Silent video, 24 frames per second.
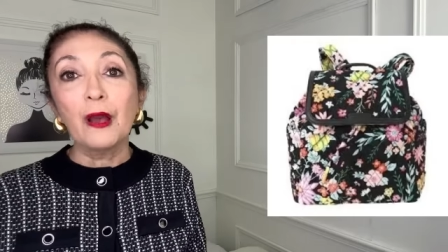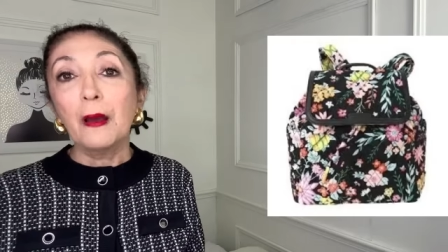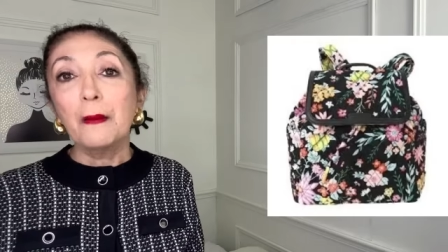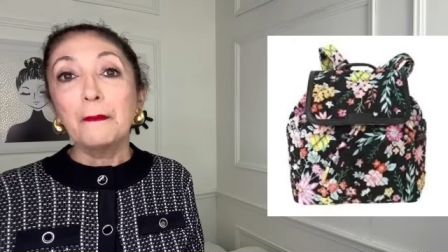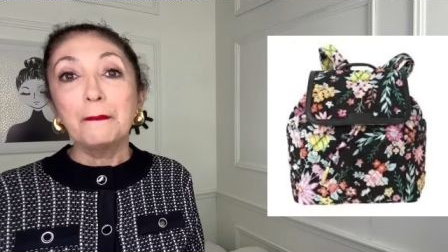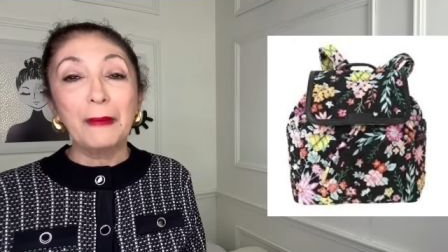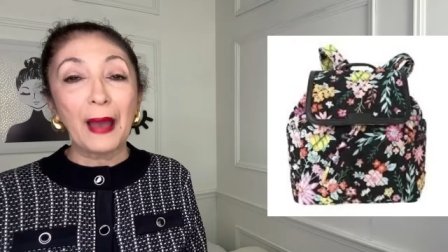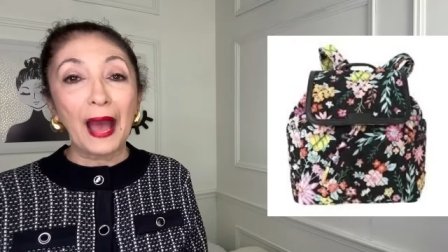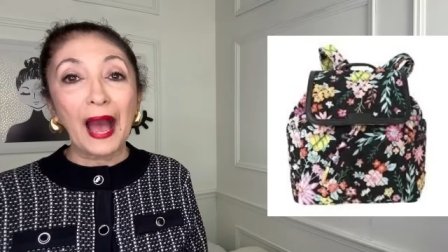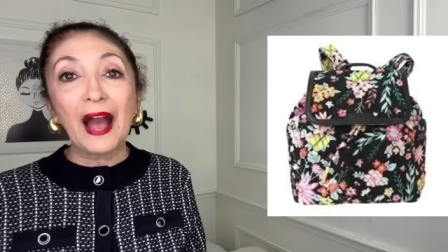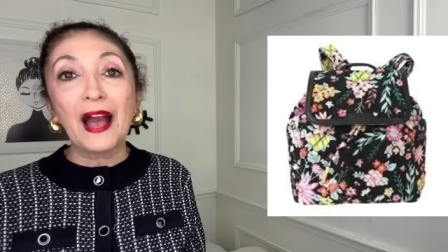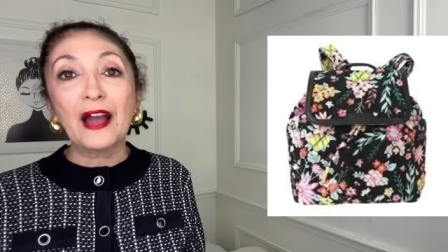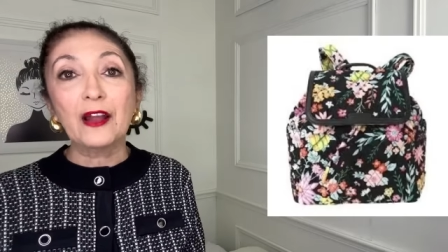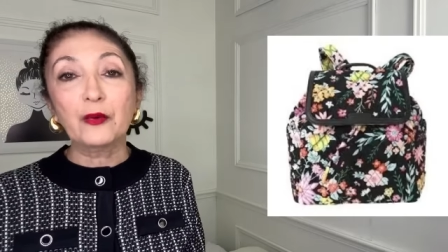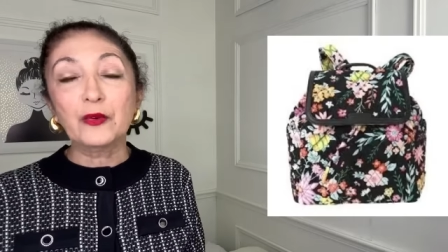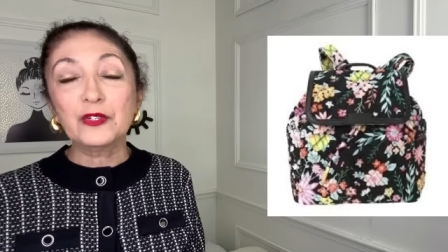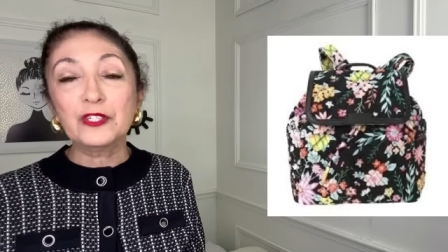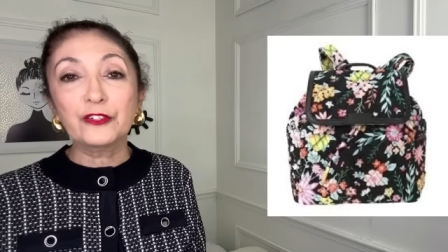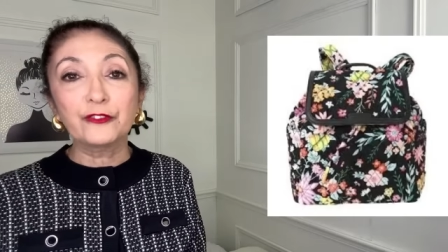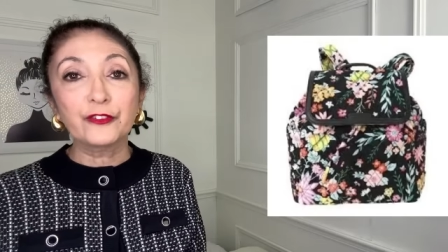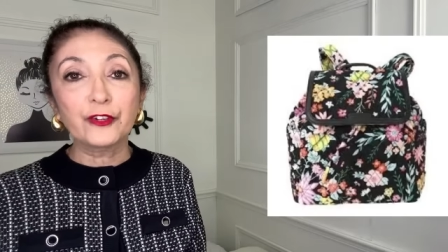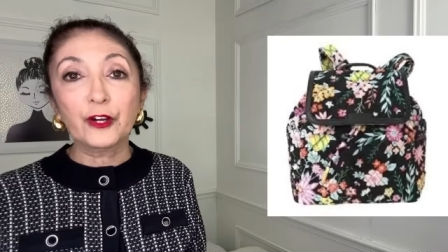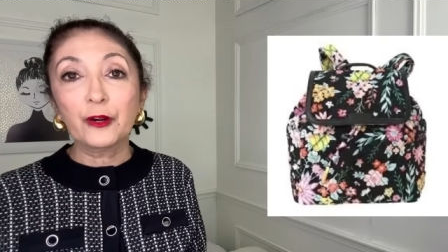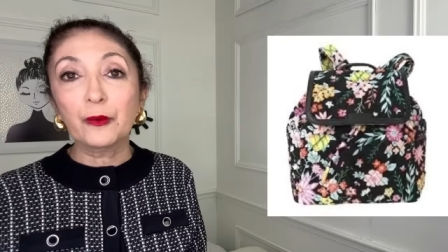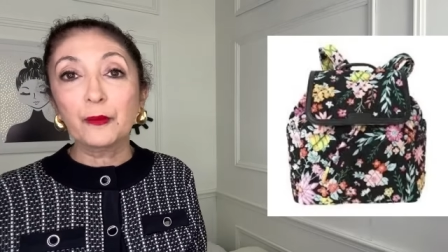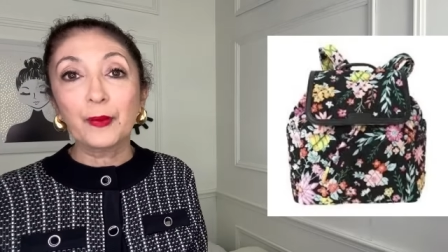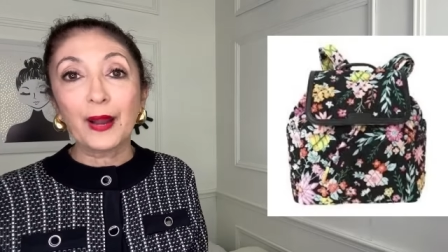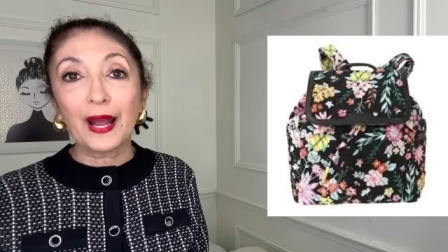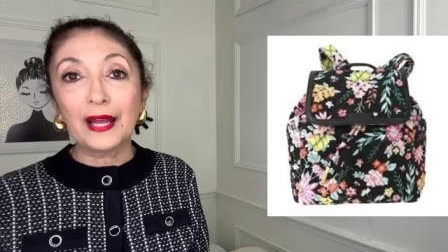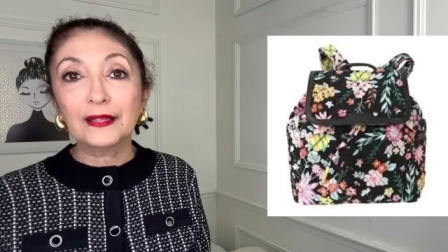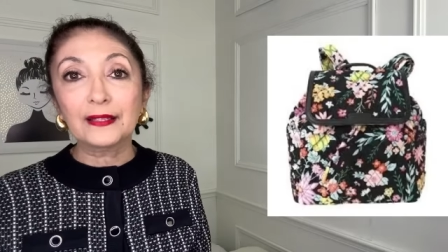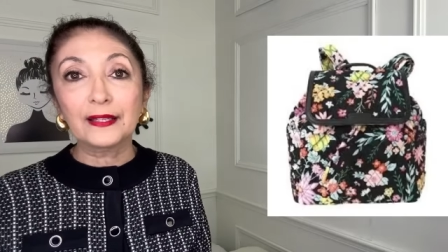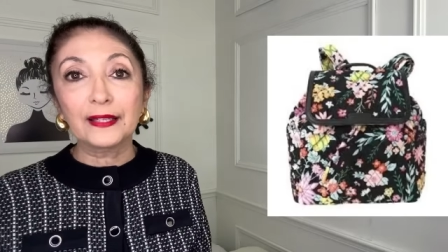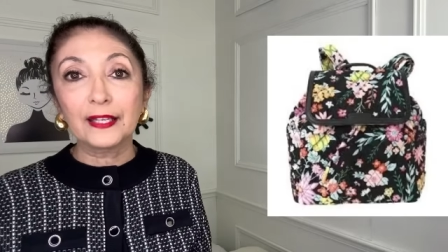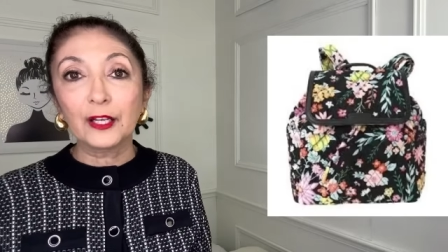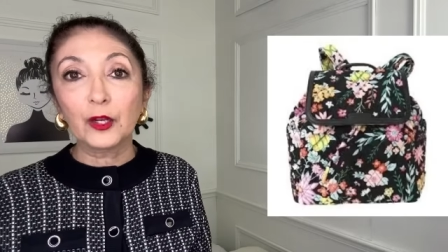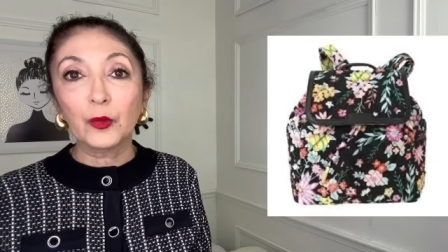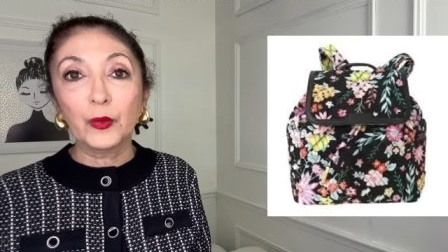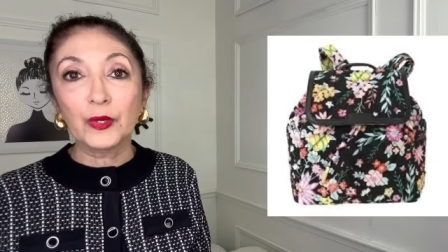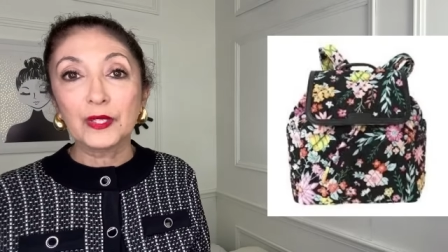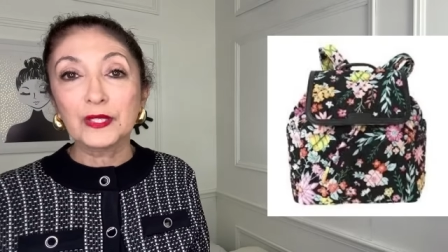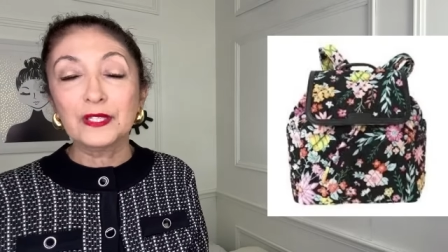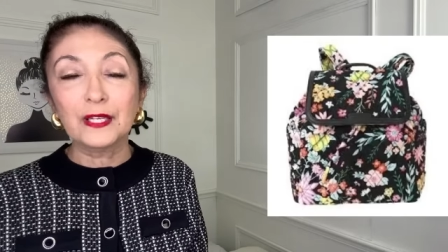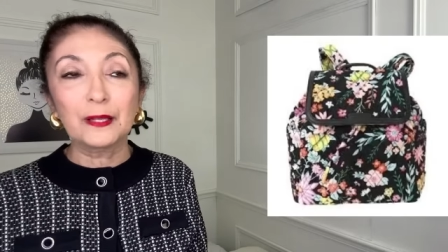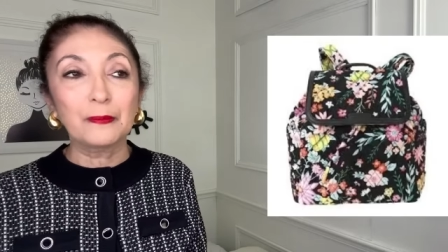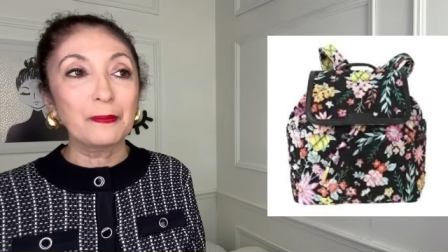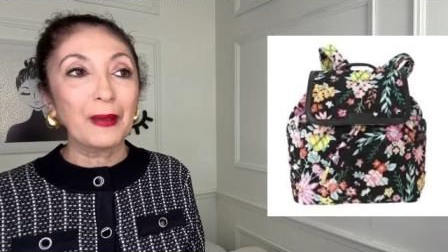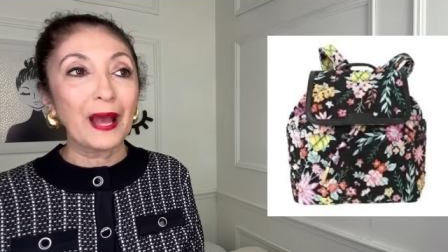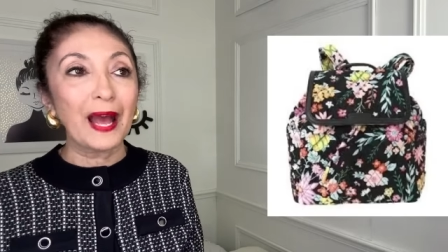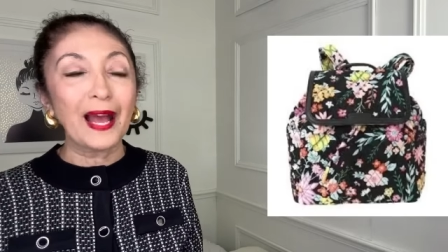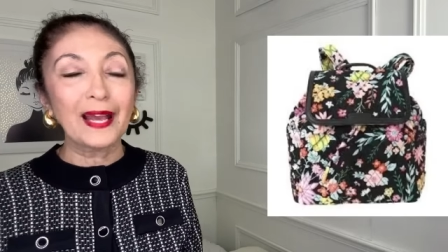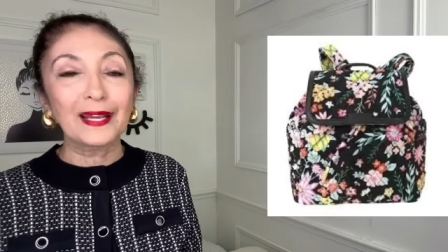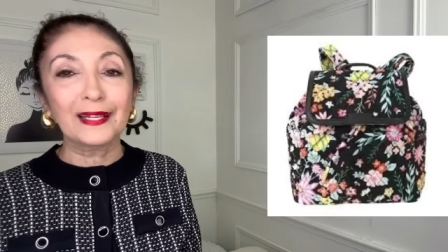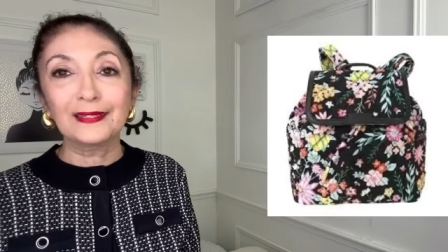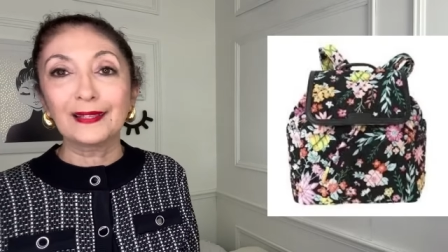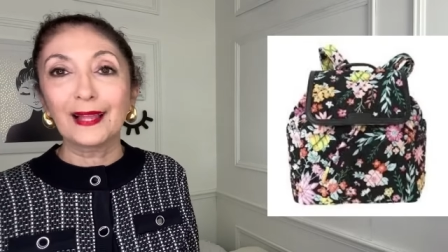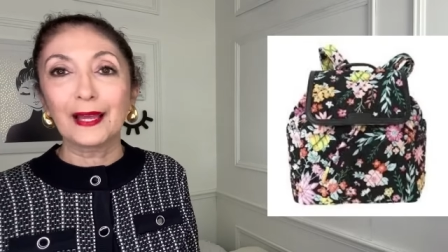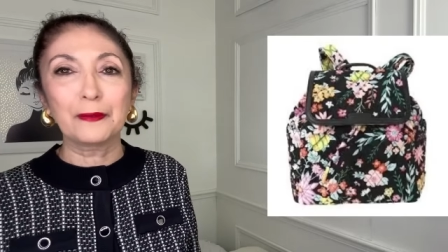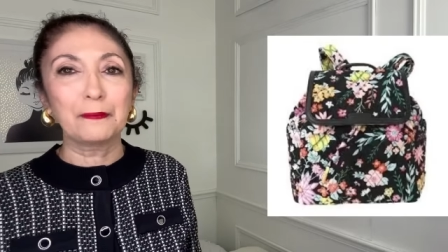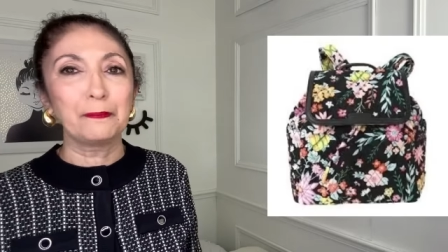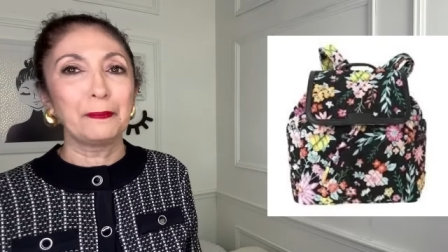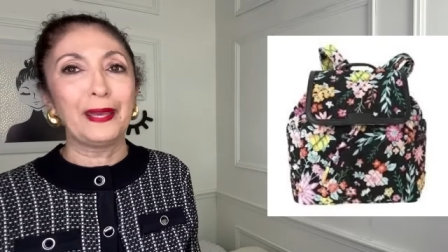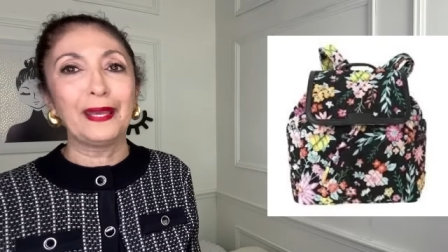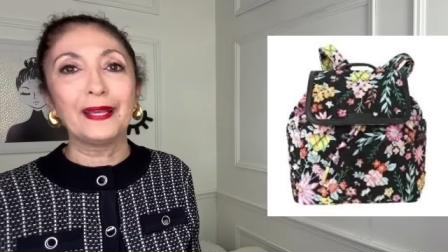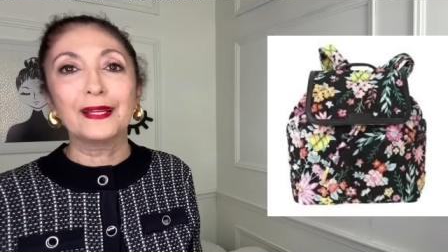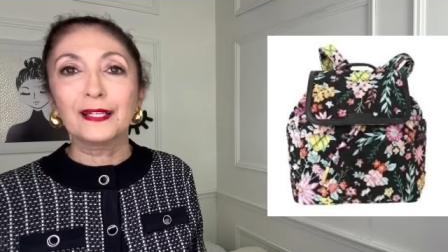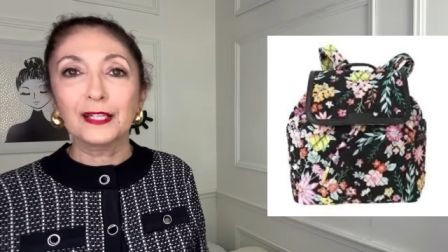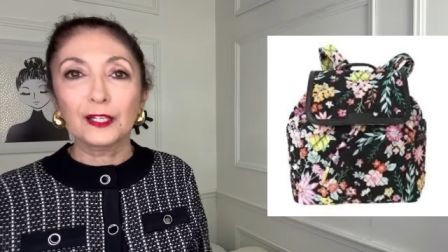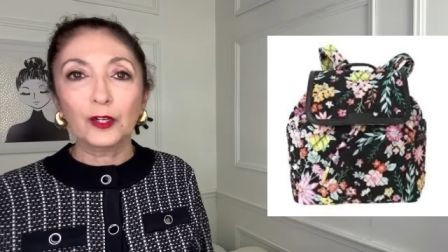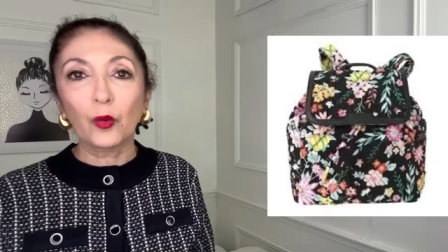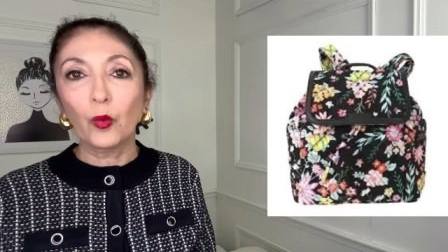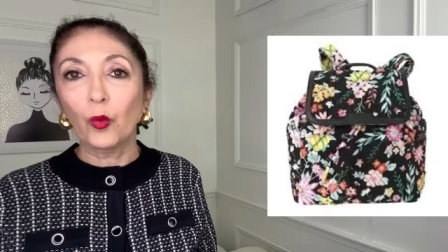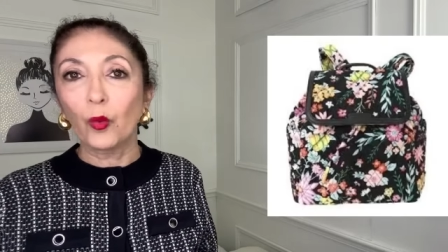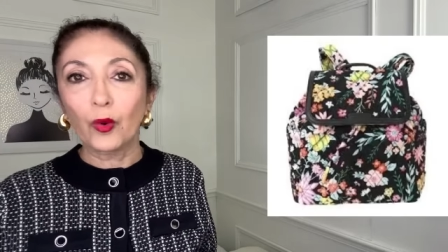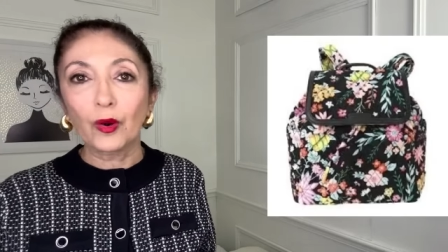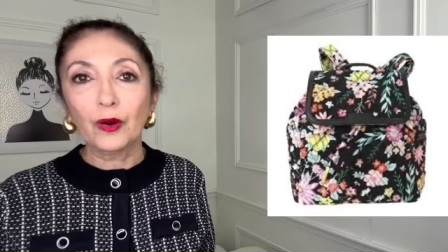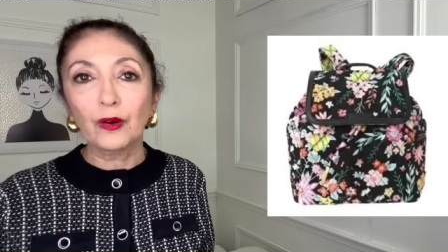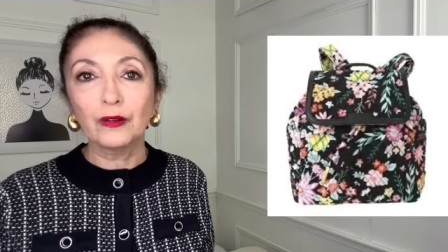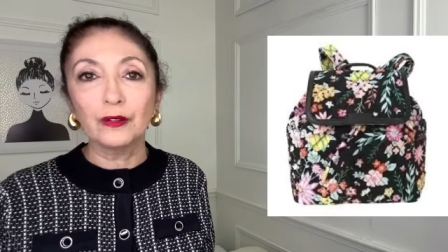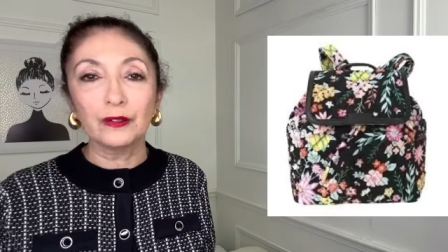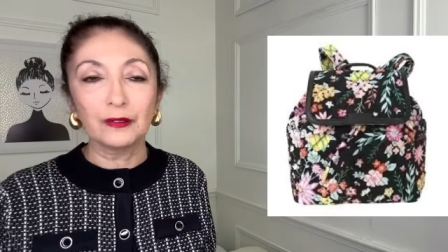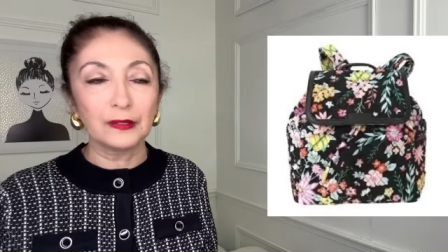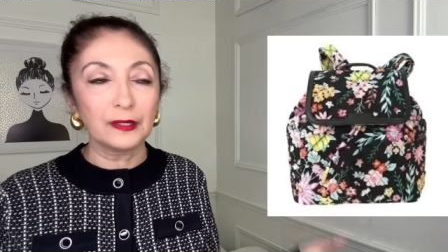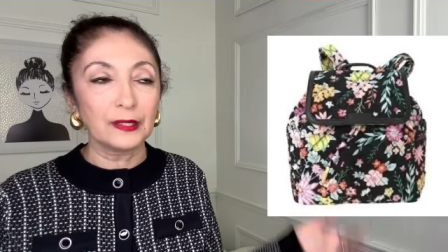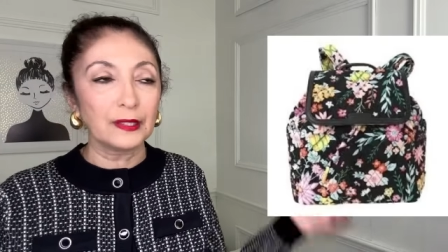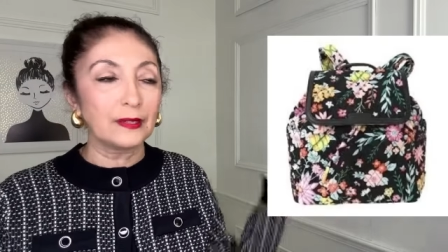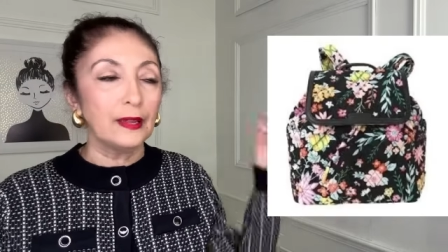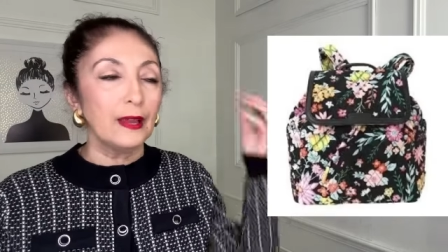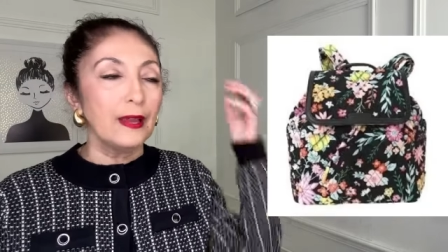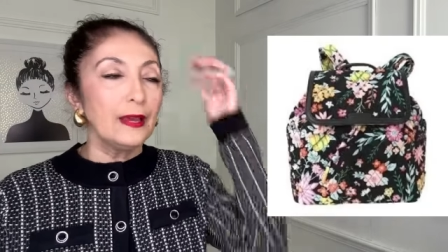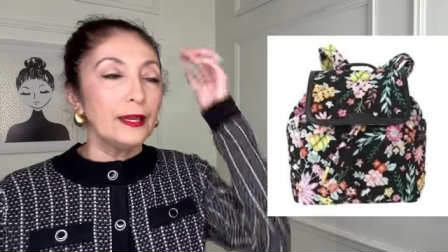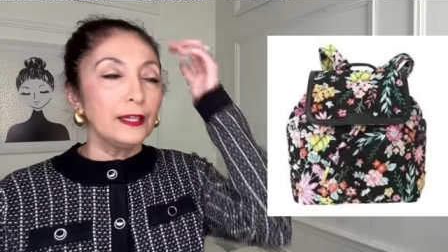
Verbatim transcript: bag was a vera bradley quilted bag and like pink and coral and